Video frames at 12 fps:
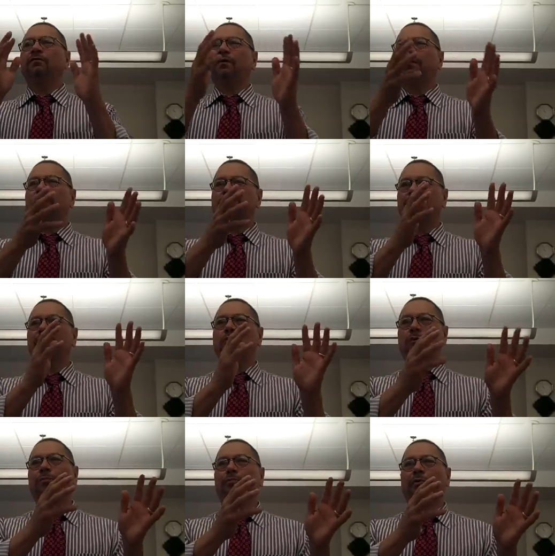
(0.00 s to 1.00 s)
favor of the
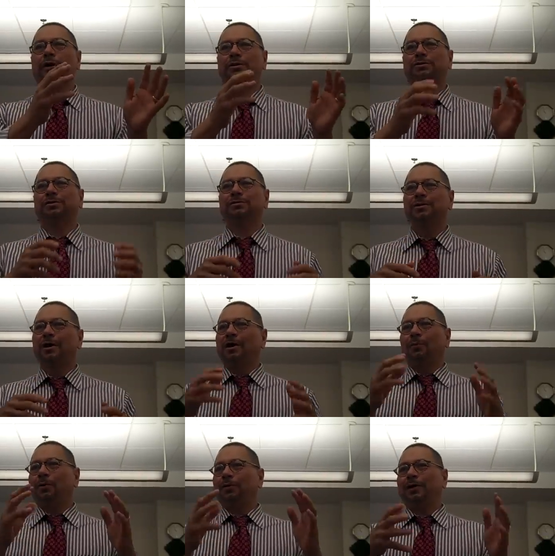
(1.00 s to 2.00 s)
corporations,
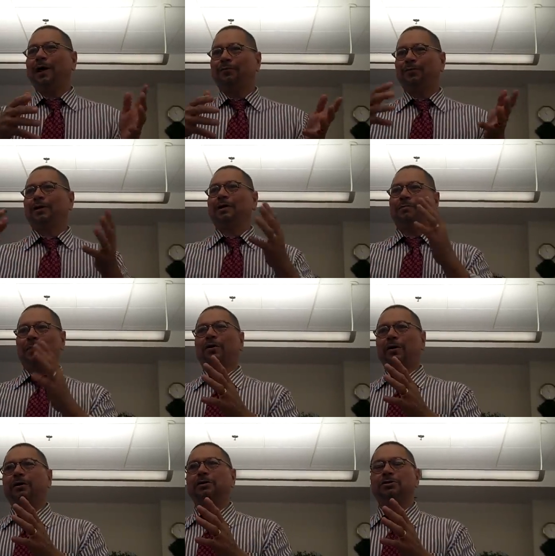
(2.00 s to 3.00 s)
while the
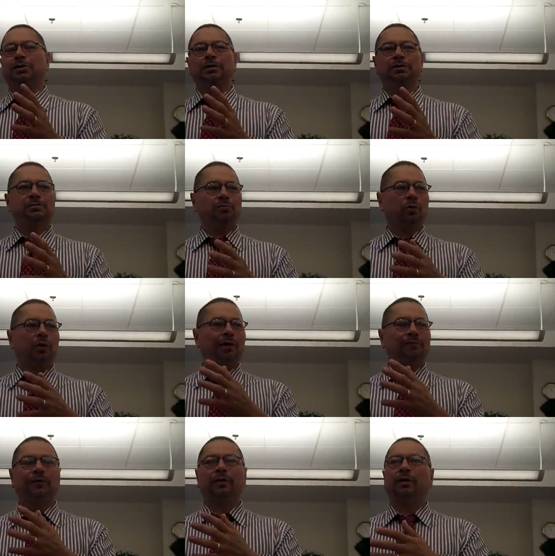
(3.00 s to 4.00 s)
African-American judges more
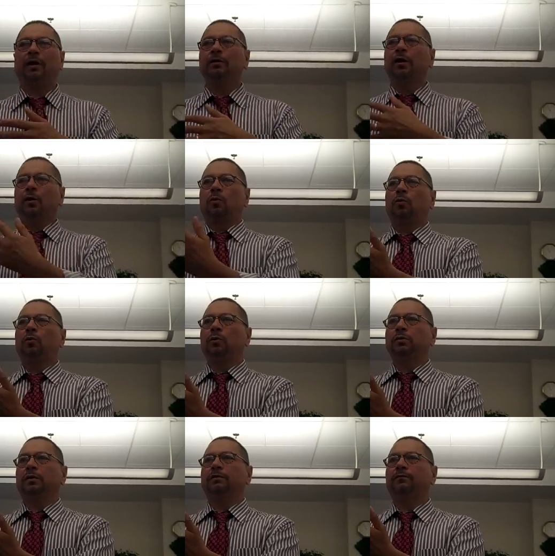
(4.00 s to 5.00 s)
often than not
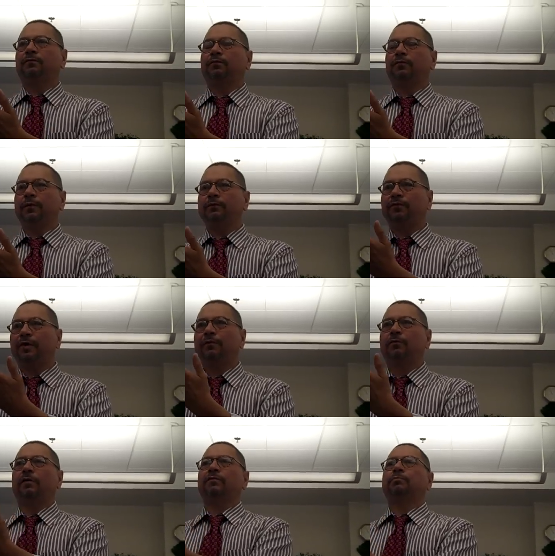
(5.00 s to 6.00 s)
ruled in
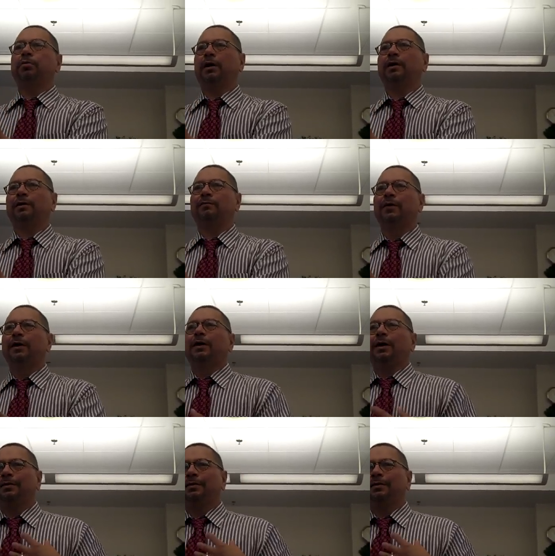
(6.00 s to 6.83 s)
favor of the plaintiff.